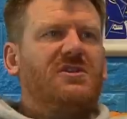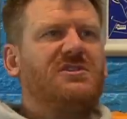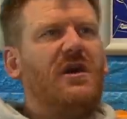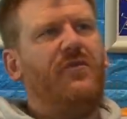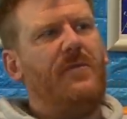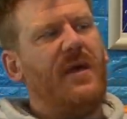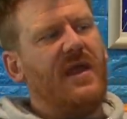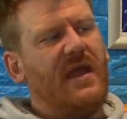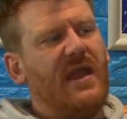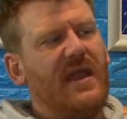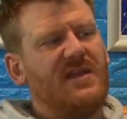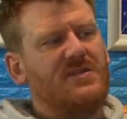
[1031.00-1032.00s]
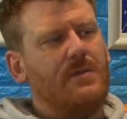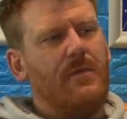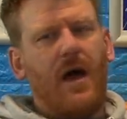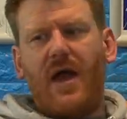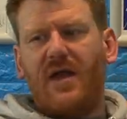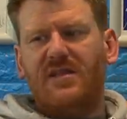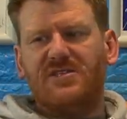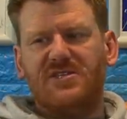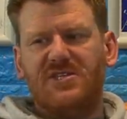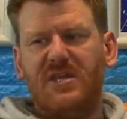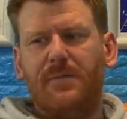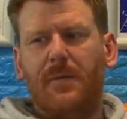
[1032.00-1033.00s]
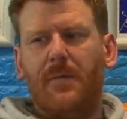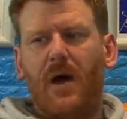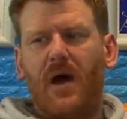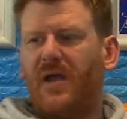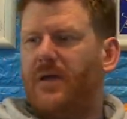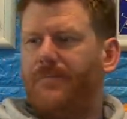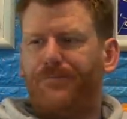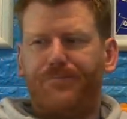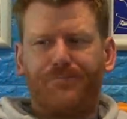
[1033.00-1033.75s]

at South America. He likes the market. It's a cheaper market.